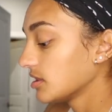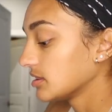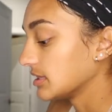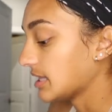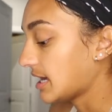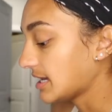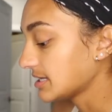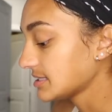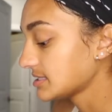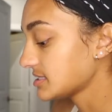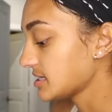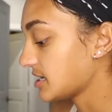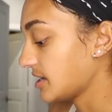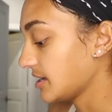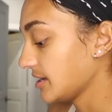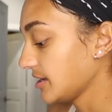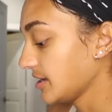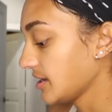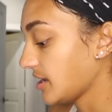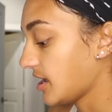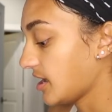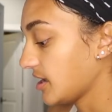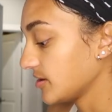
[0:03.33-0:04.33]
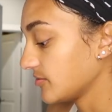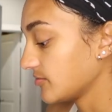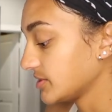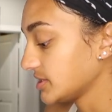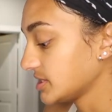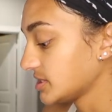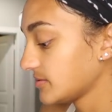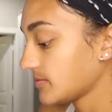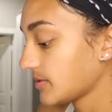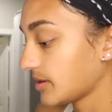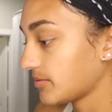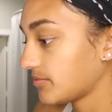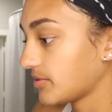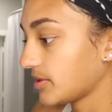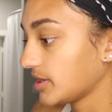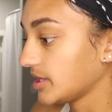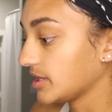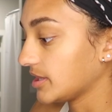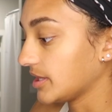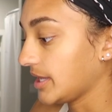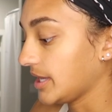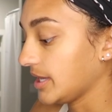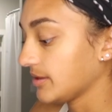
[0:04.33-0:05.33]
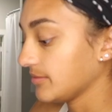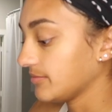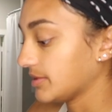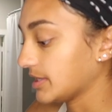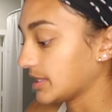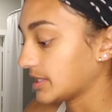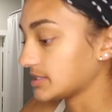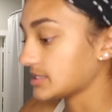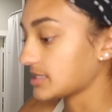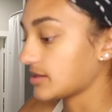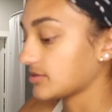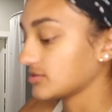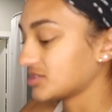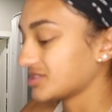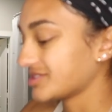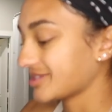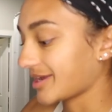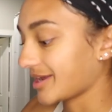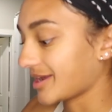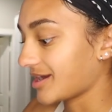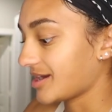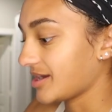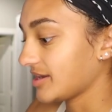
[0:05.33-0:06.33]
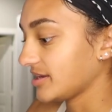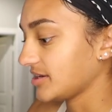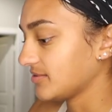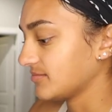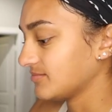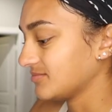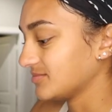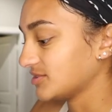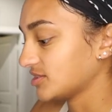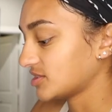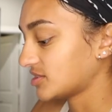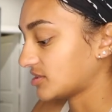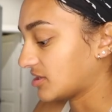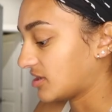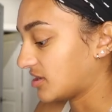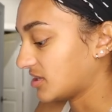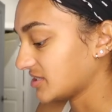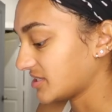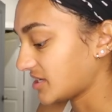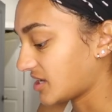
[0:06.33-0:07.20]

Last night, I went to bed pretty late because I was just like, I'm just not